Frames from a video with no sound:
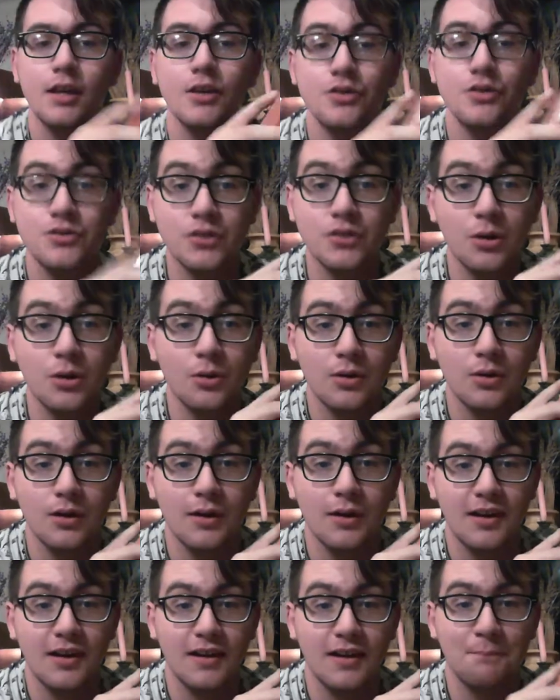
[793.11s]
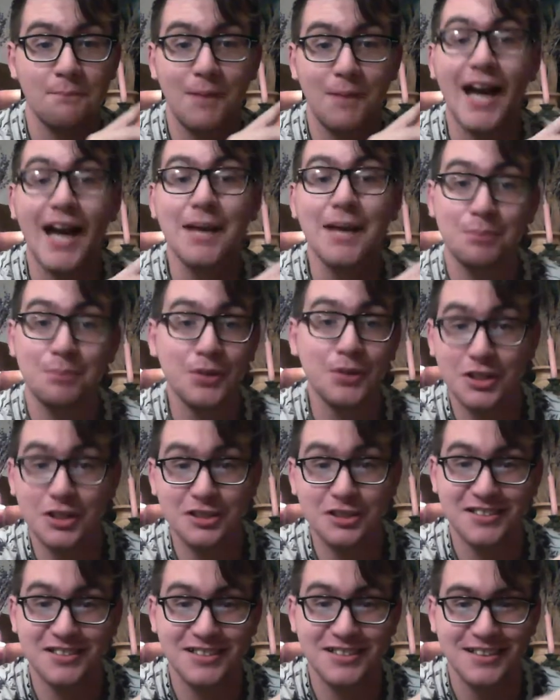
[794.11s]
So, buy
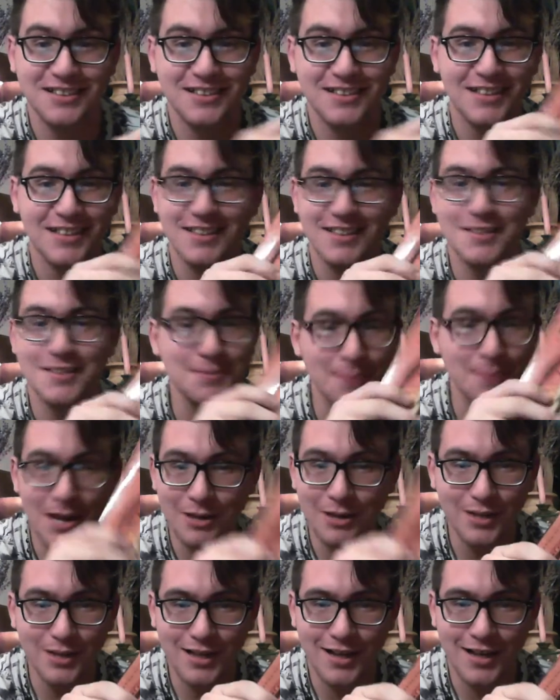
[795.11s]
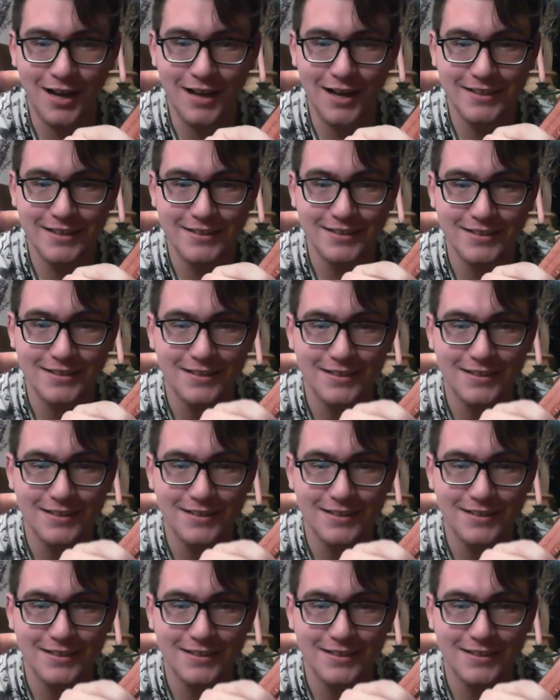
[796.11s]
books. Doesn't matter what kind.